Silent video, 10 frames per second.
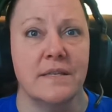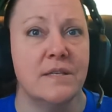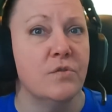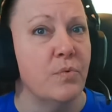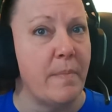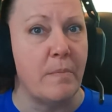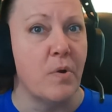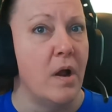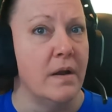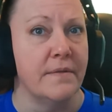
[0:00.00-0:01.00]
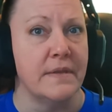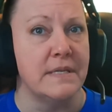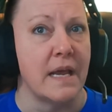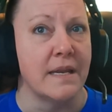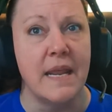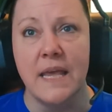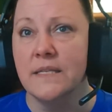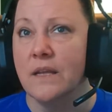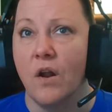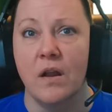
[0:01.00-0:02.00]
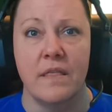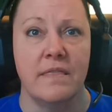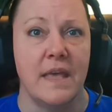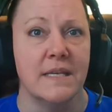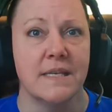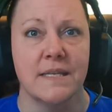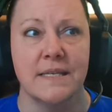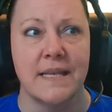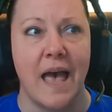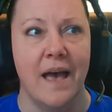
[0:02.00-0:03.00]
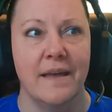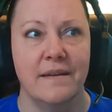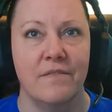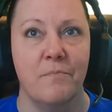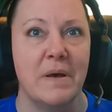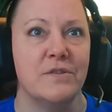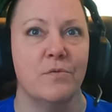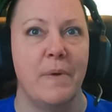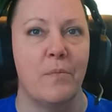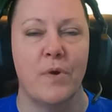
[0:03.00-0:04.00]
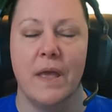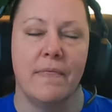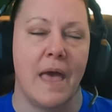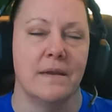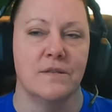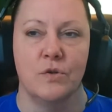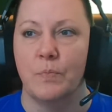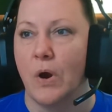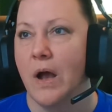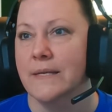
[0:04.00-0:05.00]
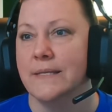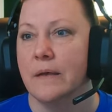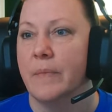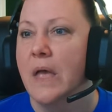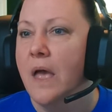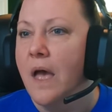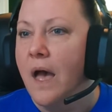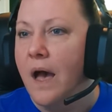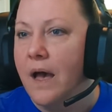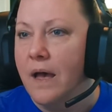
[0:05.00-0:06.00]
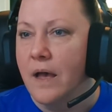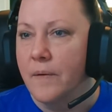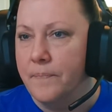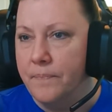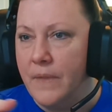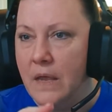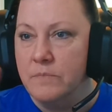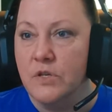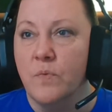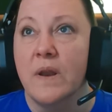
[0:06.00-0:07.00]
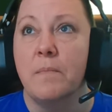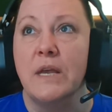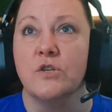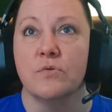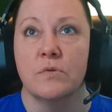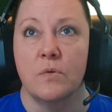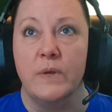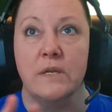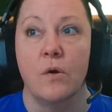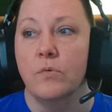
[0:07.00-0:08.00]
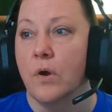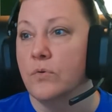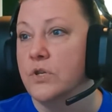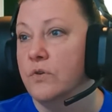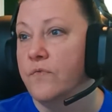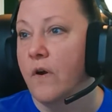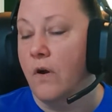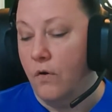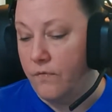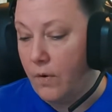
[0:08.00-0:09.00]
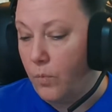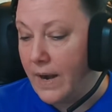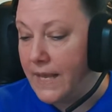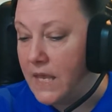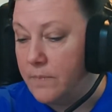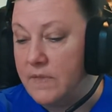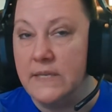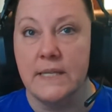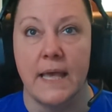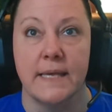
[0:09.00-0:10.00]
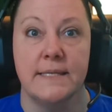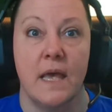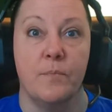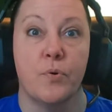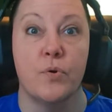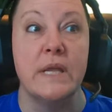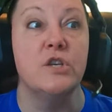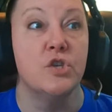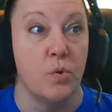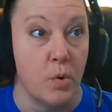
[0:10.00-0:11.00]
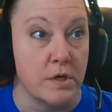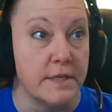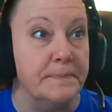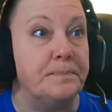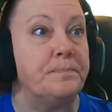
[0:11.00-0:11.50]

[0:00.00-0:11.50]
I still remember all the techniques and all of the things because it's kind of muscle memory, and that is super awesome. Just wanted to make sure that we don't go too far over. I want to keep this, like I said, pretty short.